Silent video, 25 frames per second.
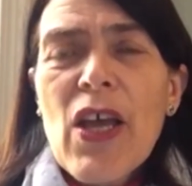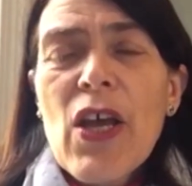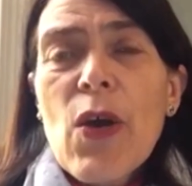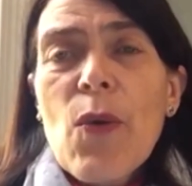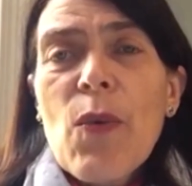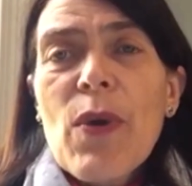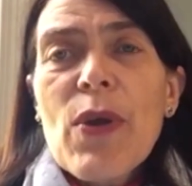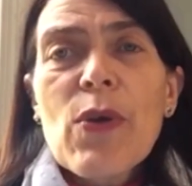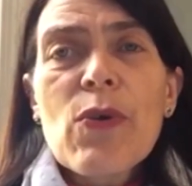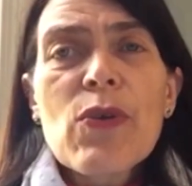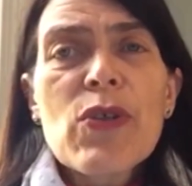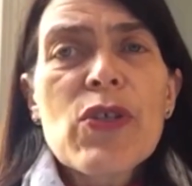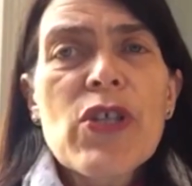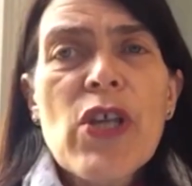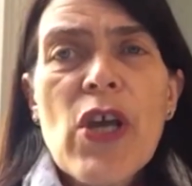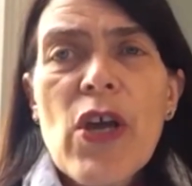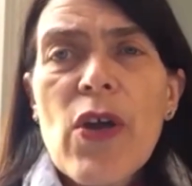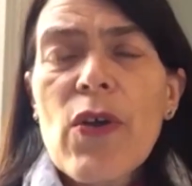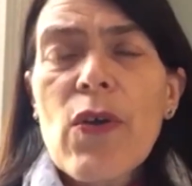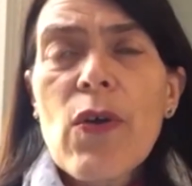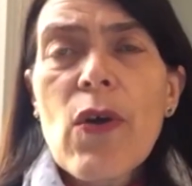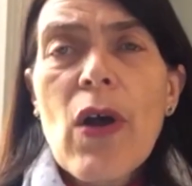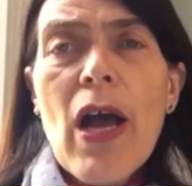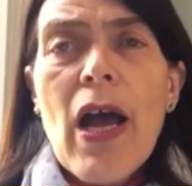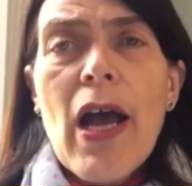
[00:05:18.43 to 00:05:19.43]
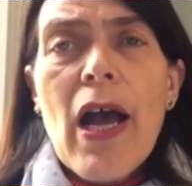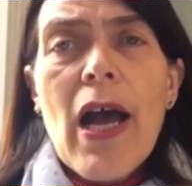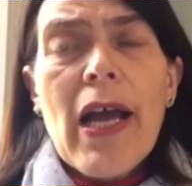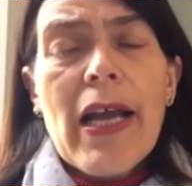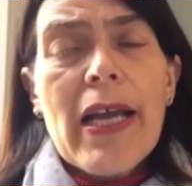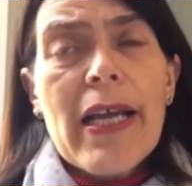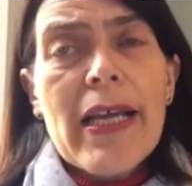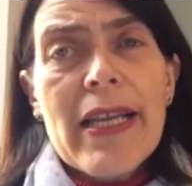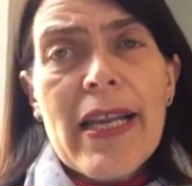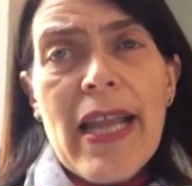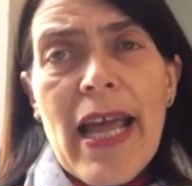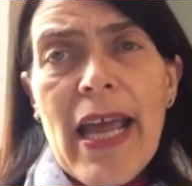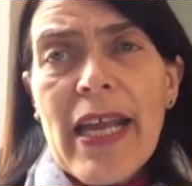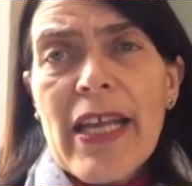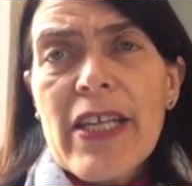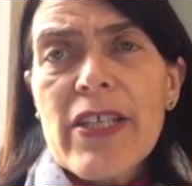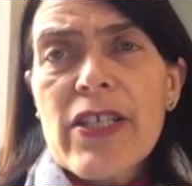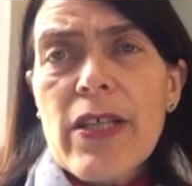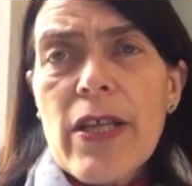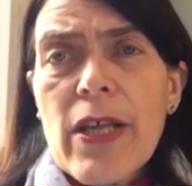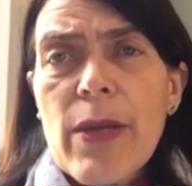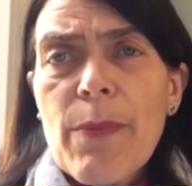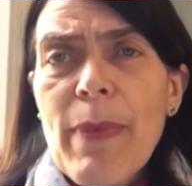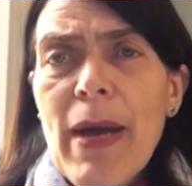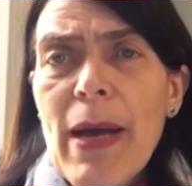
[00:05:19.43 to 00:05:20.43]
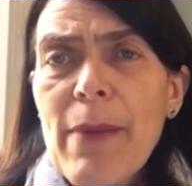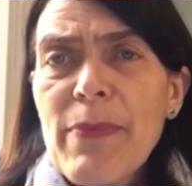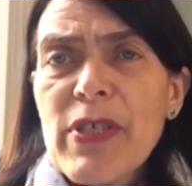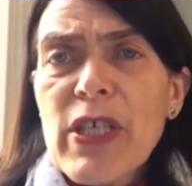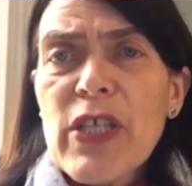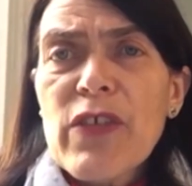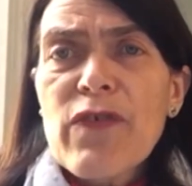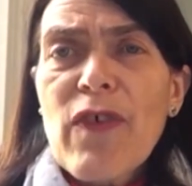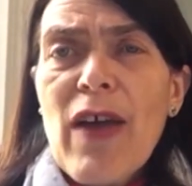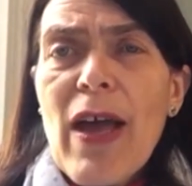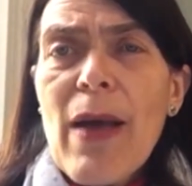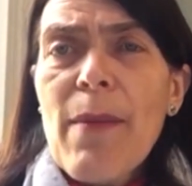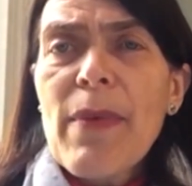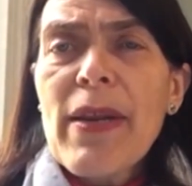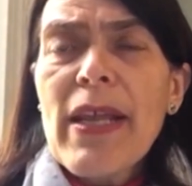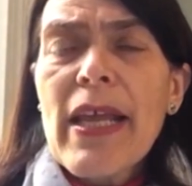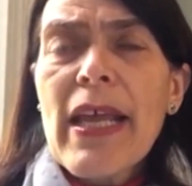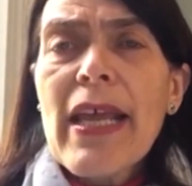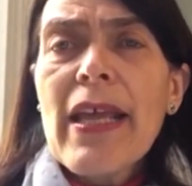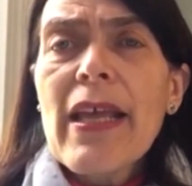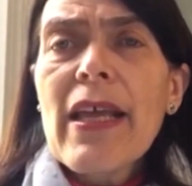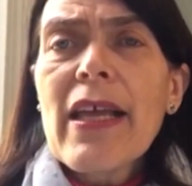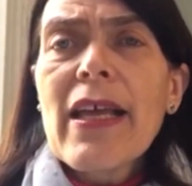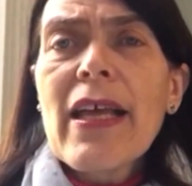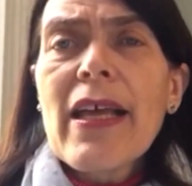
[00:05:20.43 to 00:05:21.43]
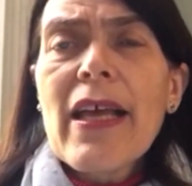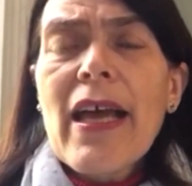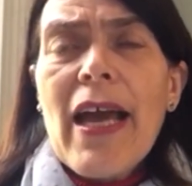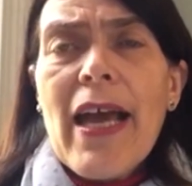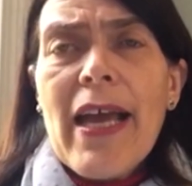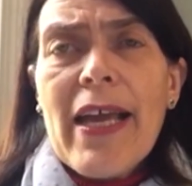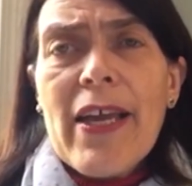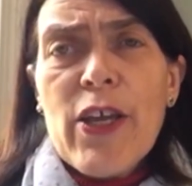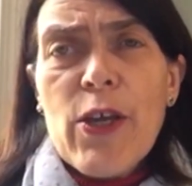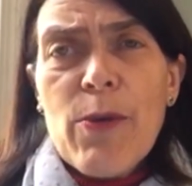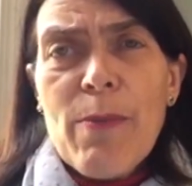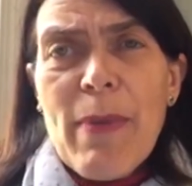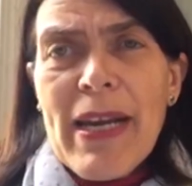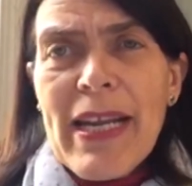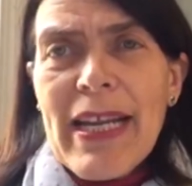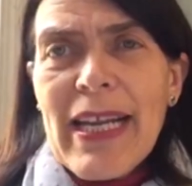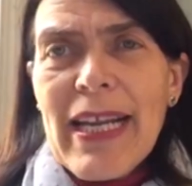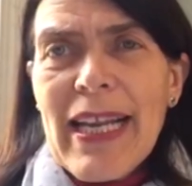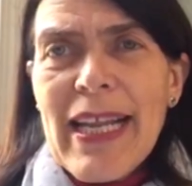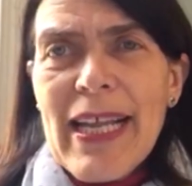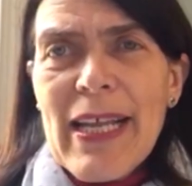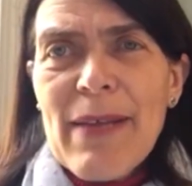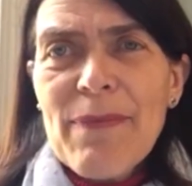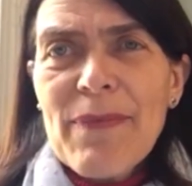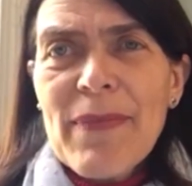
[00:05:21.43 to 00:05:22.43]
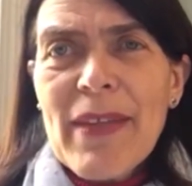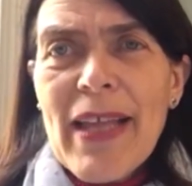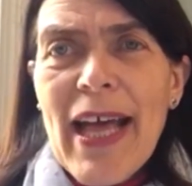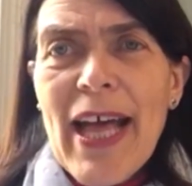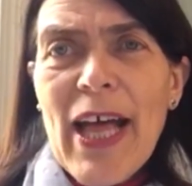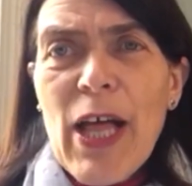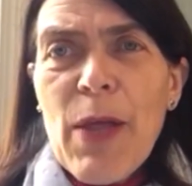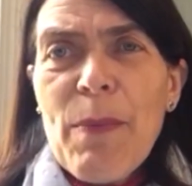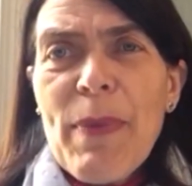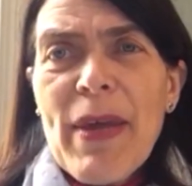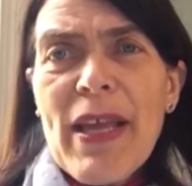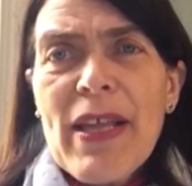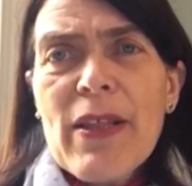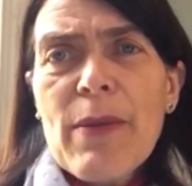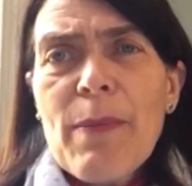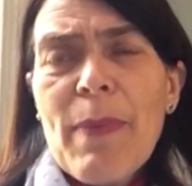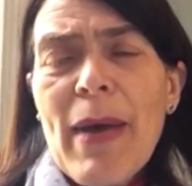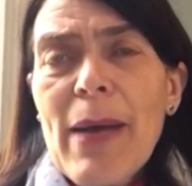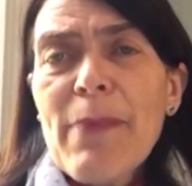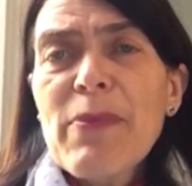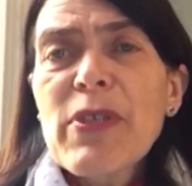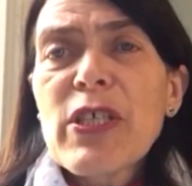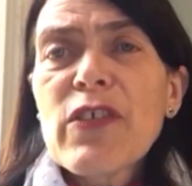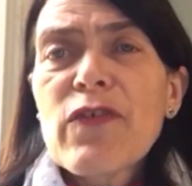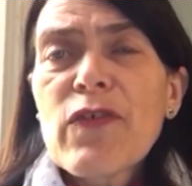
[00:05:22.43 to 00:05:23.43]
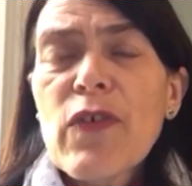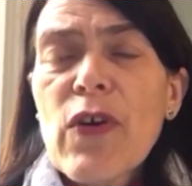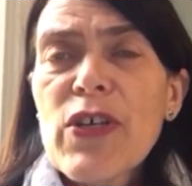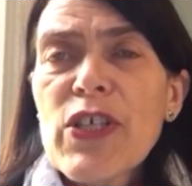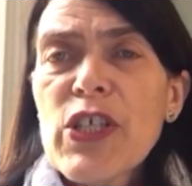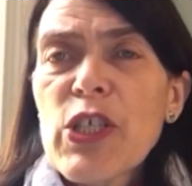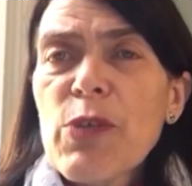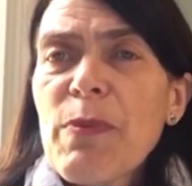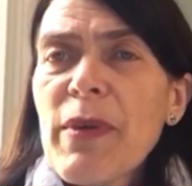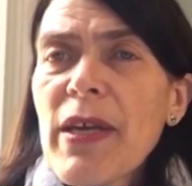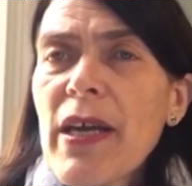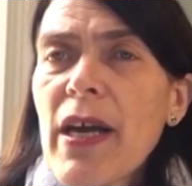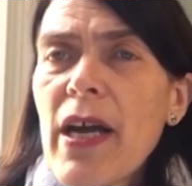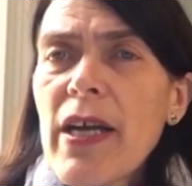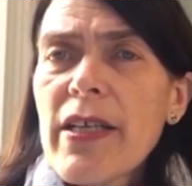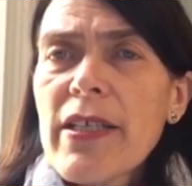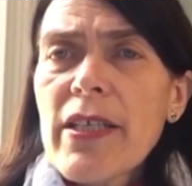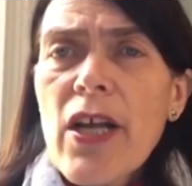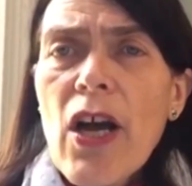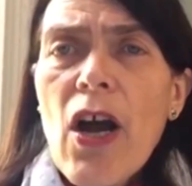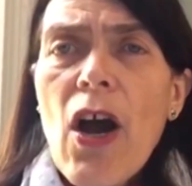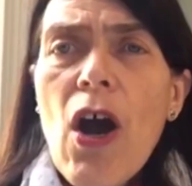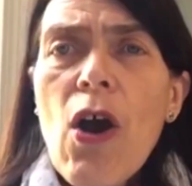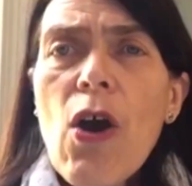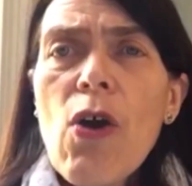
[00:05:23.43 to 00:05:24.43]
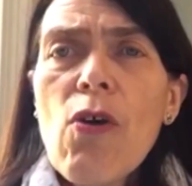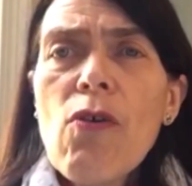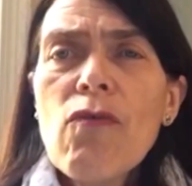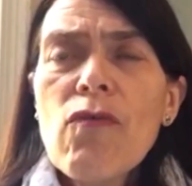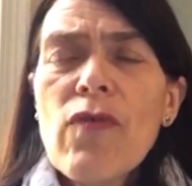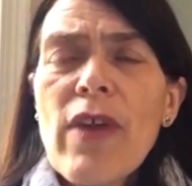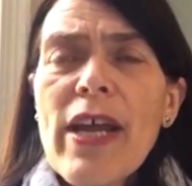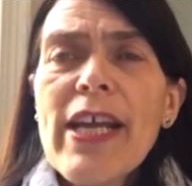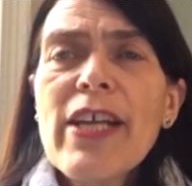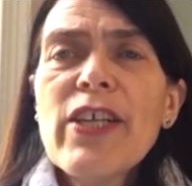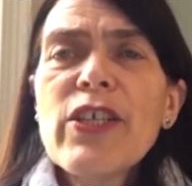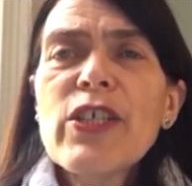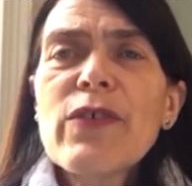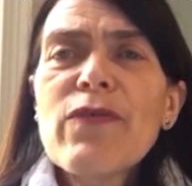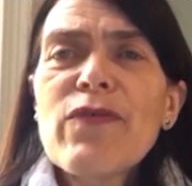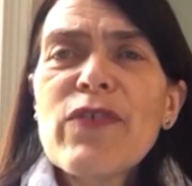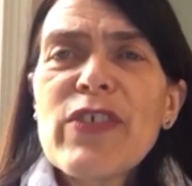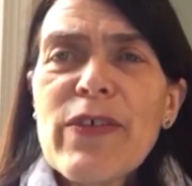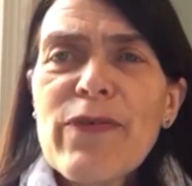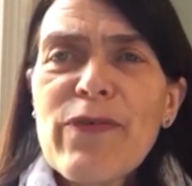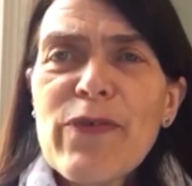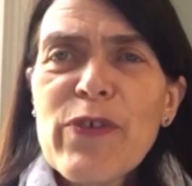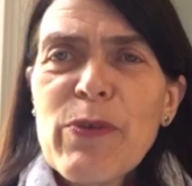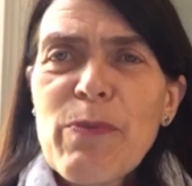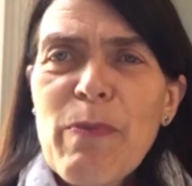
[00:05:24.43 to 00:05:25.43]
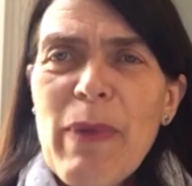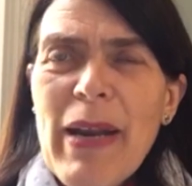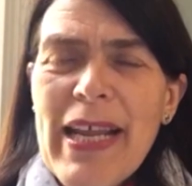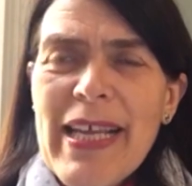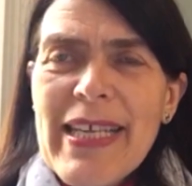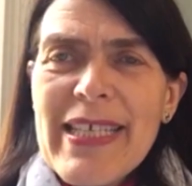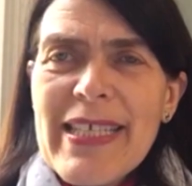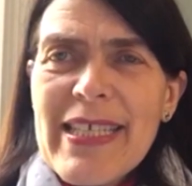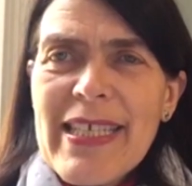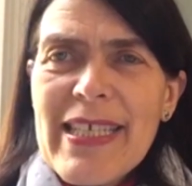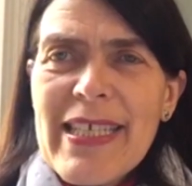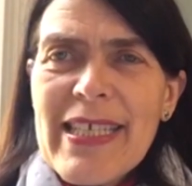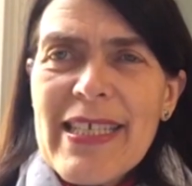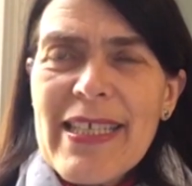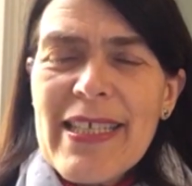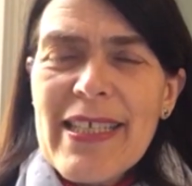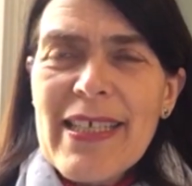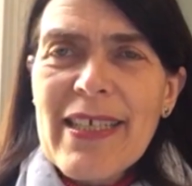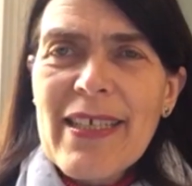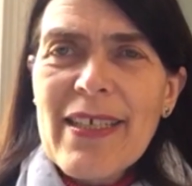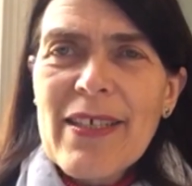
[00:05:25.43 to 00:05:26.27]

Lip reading: We also connect the Baptist family ecumenically, helping the Baptist voice to be heard in a whole range of different places.